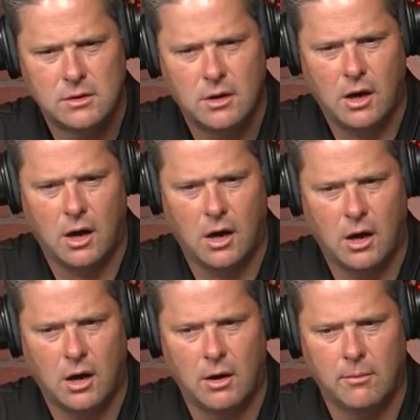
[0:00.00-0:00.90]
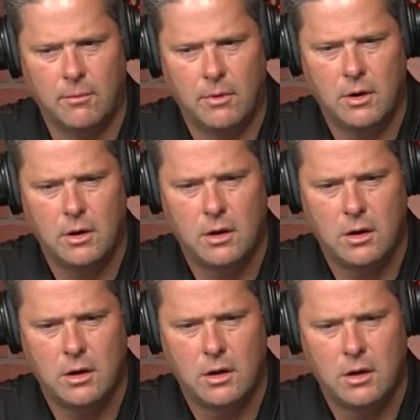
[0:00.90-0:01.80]
Um,
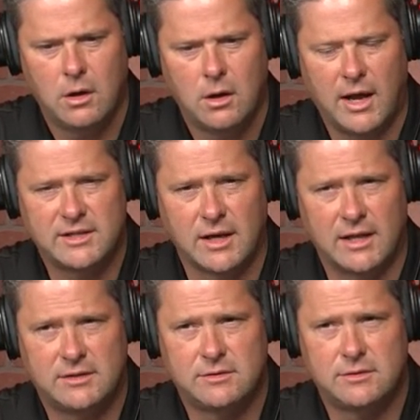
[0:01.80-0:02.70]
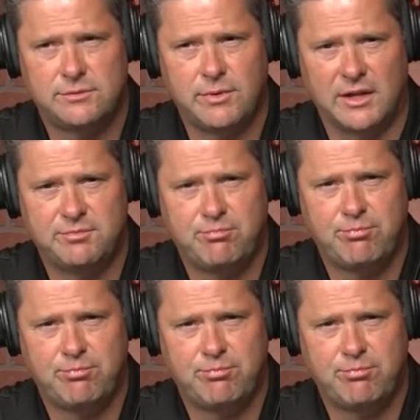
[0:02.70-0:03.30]
it's it it's